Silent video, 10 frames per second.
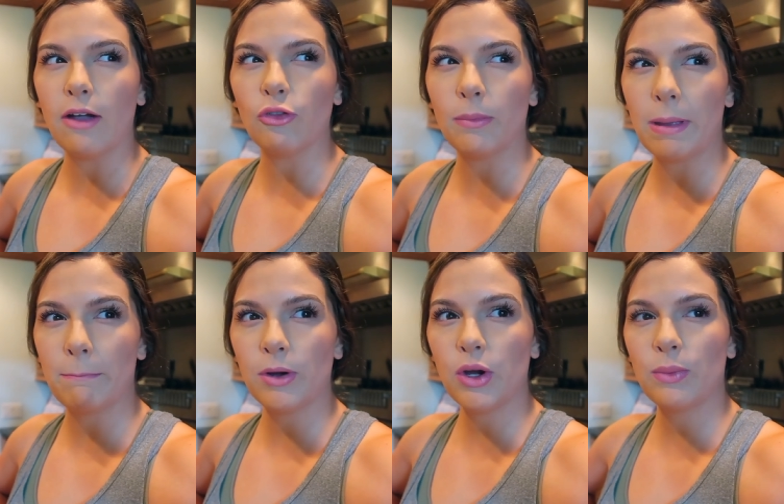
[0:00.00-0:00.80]

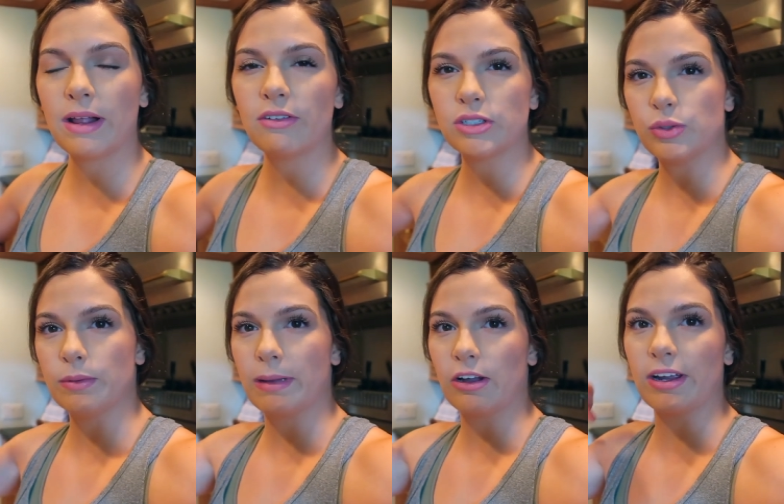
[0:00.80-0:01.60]
Remember when I was
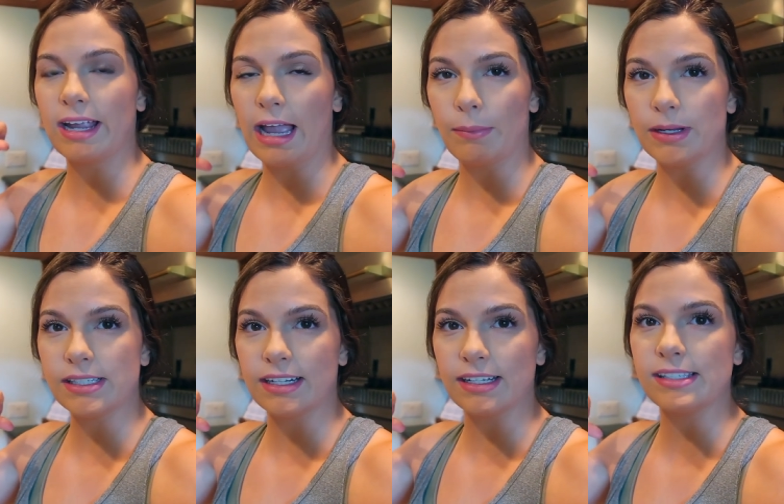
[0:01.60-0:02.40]
doing my green
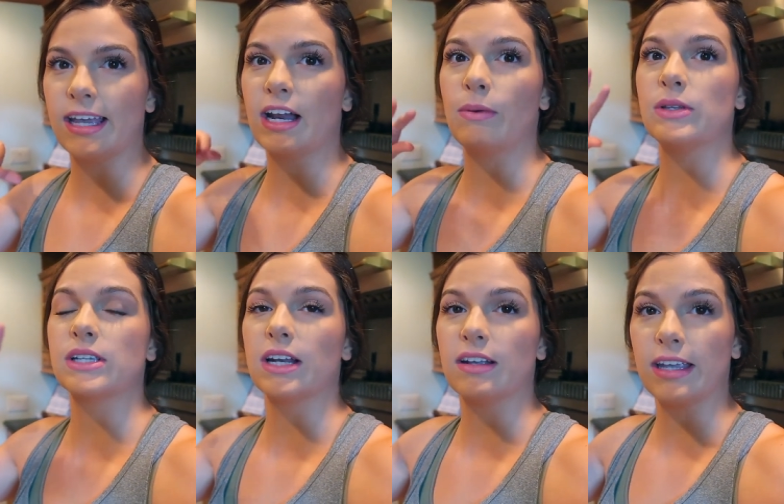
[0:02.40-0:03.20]
cabinets and I said I was
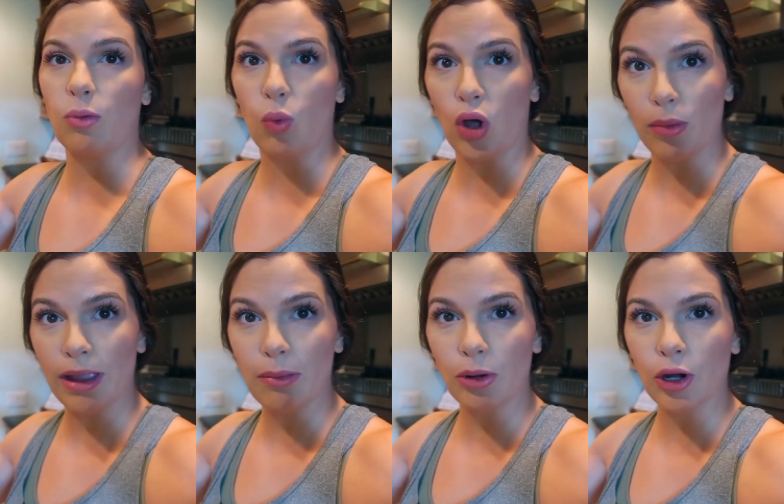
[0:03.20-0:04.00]
gonna get
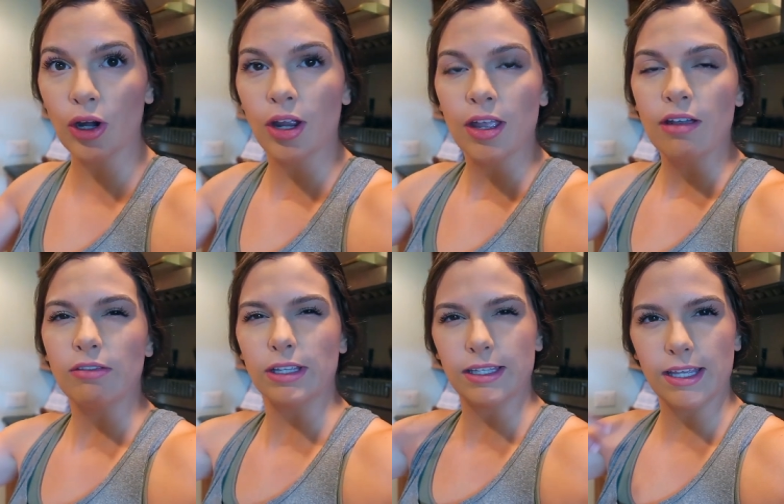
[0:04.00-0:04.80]
wallpaper
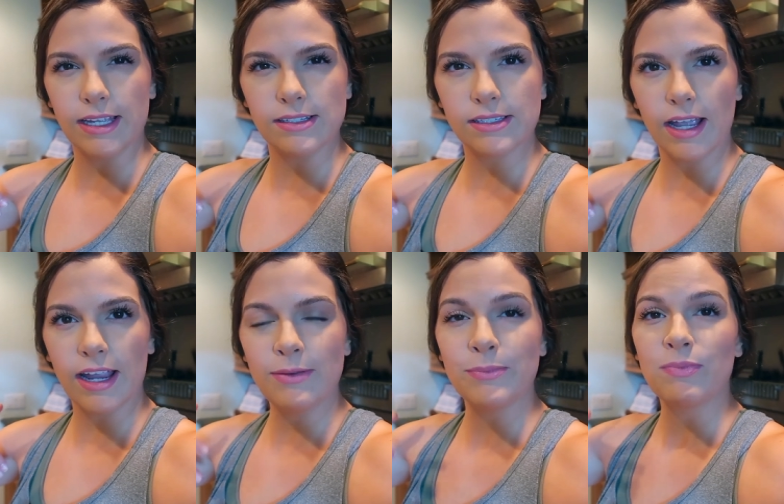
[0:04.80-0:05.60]
for like the
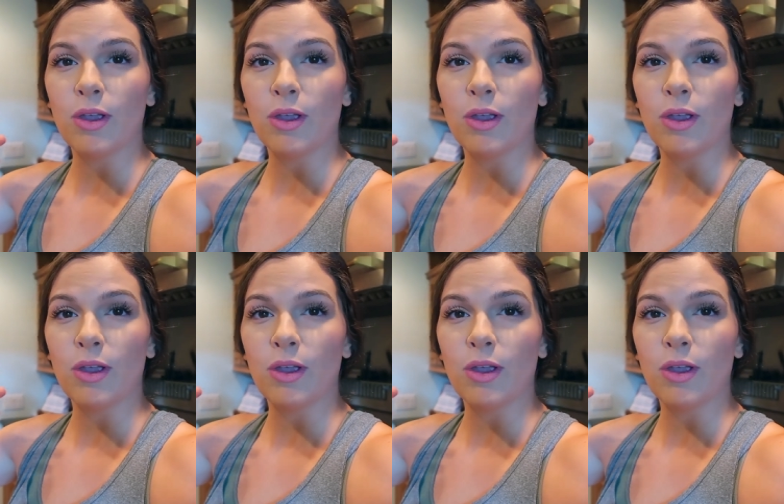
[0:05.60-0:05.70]
inside?